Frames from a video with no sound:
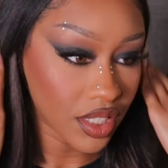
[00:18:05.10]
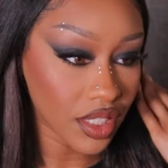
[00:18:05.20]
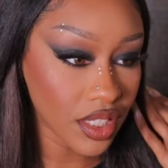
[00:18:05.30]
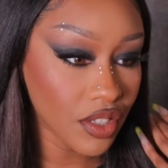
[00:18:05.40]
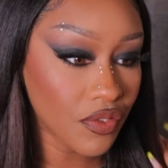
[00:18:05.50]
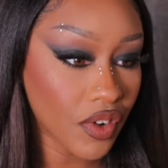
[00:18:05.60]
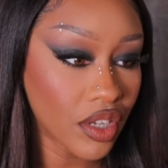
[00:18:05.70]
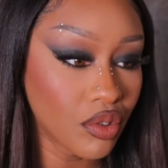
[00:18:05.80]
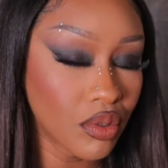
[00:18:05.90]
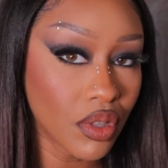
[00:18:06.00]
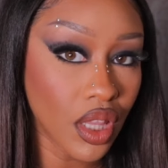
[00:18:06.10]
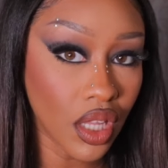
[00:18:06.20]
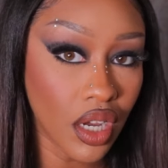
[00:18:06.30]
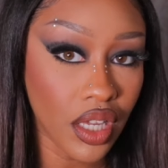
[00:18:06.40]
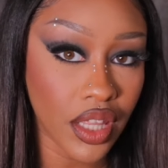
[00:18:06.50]
this is the final
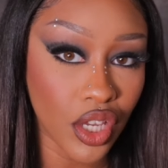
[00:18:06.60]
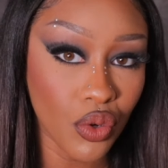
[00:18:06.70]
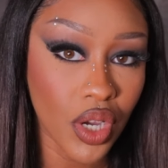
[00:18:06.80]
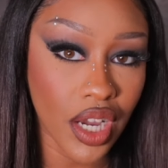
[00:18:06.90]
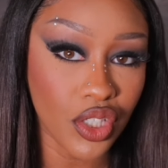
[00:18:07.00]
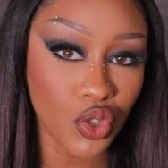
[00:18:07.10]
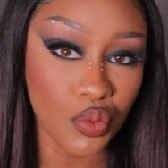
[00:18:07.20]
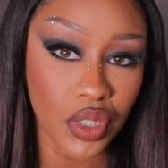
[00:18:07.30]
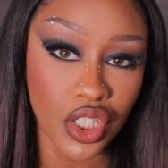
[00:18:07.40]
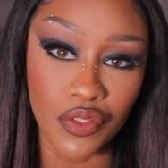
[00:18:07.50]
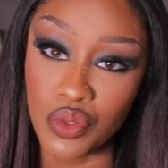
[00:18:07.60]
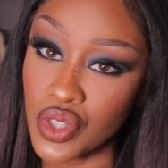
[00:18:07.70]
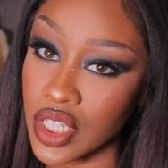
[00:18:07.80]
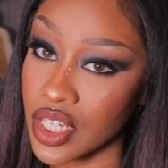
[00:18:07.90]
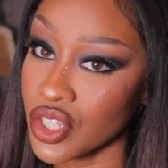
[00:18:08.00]
look. Thank you guys so much if you
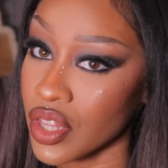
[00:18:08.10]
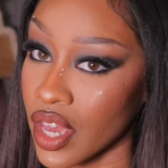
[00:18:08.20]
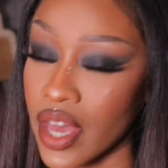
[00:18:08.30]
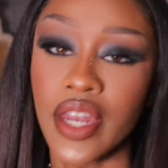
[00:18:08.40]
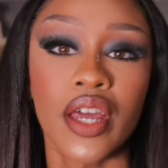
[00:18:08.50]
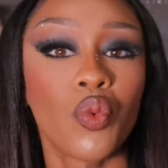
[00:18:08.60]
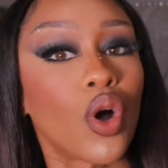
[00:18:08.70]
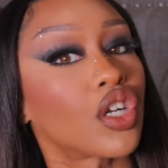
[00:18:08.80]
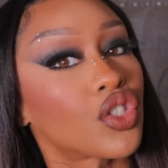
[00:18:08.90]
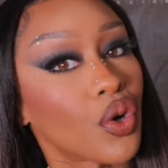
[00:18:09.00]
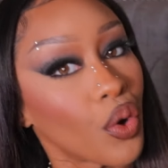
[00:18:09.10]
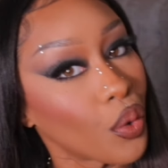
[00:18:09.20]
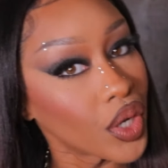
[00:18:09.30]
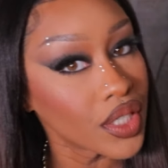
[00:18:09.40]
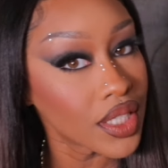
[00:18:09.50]
stayed to the end and watched the
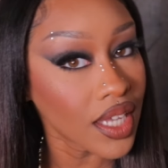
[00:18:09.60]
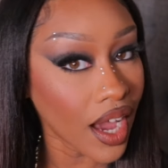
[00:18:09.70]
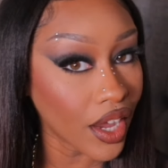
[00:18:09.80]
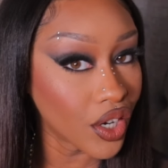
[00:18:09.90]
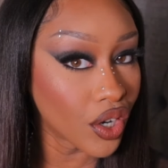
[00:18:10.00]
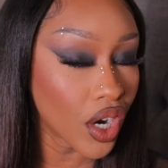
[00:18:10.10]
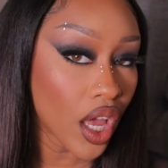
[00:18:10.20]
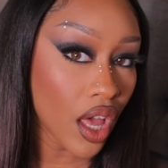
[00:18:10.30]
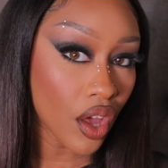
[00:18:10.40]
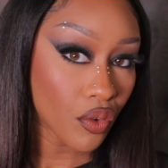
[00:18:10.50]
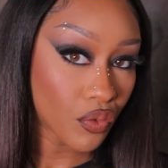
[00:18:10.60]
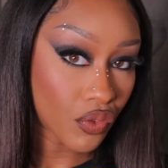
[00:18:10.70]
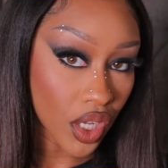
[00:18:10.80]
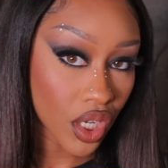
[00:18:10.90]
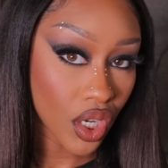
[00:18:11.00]
whole entire
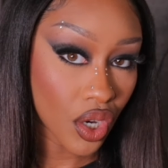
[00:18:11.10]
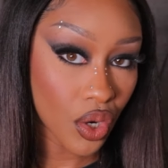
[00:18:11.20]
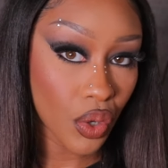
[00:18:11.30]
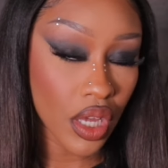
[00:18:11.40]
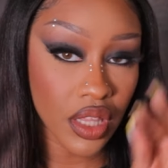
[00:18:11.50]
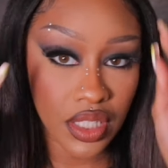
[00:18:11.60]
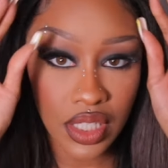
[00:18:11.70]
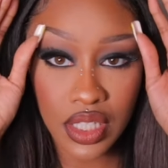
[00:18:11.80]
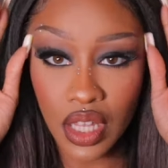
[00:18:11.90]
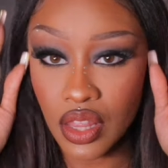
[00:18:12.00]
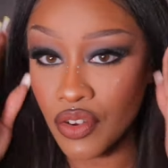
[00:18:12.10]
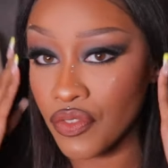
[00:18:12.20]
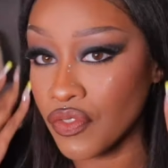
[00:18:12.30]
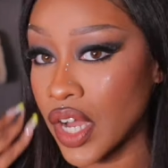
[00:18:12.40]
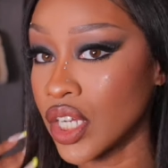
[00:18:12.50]
video. This is the
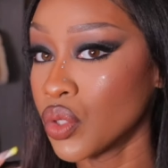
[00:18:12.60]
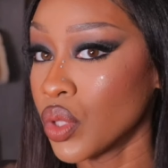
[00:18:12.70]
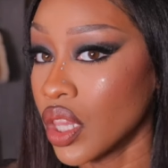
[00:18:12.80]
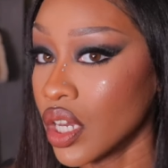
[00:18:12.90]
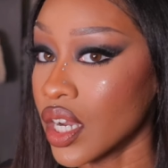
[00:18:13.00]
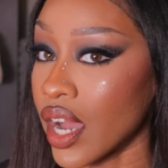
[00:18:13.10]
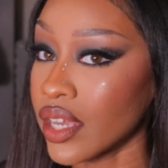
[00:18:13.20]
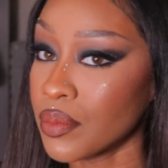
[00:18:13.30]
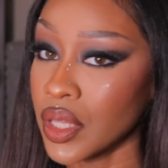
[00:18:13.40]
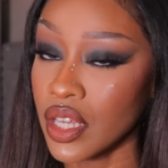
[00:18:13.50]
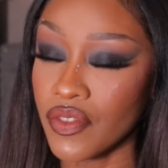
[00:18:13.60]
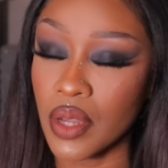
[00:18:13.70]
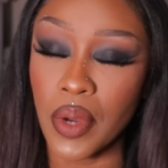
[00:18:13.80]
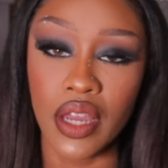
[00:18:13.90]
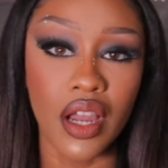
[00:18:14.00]
final look. I am living
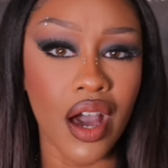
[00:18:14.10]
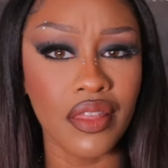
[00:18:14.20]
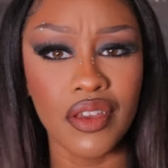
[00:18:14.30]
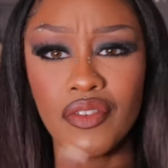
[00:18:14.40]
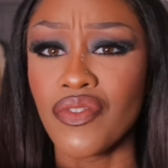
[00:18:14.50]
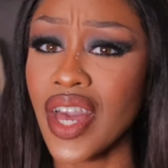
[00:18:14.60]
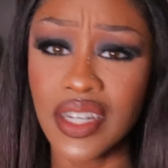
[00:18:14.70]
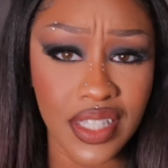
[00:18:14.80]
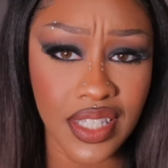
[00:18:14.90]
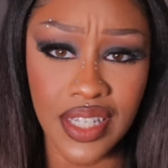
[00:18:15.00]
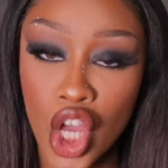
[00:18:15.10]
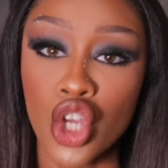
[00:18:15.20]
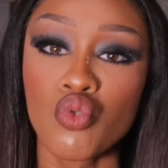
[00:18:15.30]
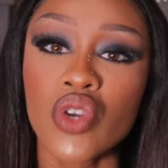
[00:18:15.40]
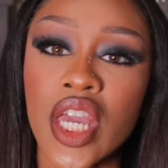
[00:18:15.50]
my gothic fantasy. Like,
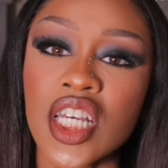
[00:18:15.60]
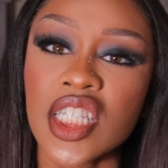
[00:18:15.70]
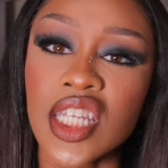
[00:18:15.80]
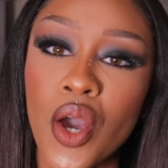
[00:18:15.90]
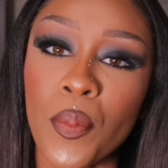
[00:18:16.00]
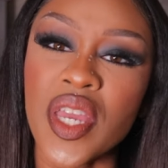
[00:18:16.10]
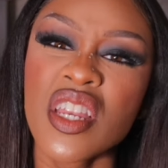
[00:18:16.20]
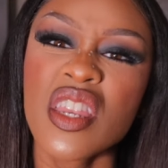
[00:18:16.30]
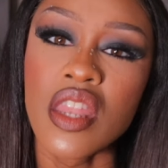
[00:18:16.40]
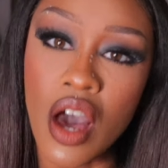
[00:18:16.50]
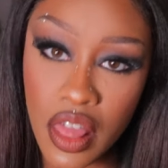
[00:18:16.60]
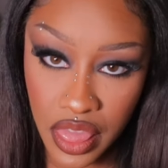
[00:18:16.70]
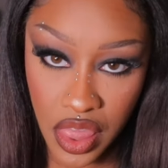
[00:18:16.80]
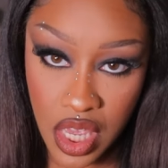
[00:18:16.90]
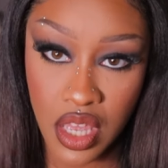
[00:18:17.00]
you can't tell me
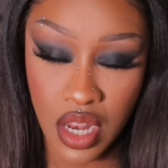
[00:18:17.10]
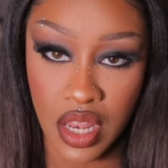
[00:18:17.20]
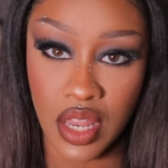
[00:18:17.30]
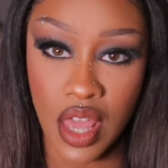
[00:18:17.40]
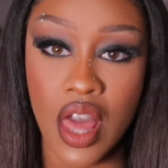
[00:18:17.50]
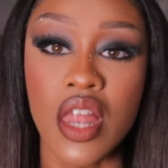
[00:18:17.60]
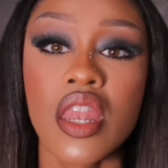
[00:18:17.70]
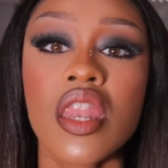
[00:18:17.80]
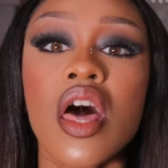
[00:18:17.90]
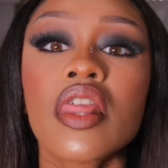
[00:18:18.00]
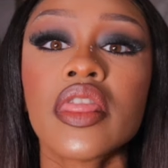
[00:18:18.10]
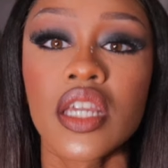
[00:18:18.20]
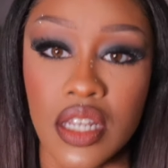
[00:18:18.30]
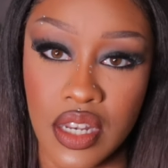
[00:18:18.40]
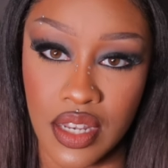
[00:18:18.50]
nothing. Nothing.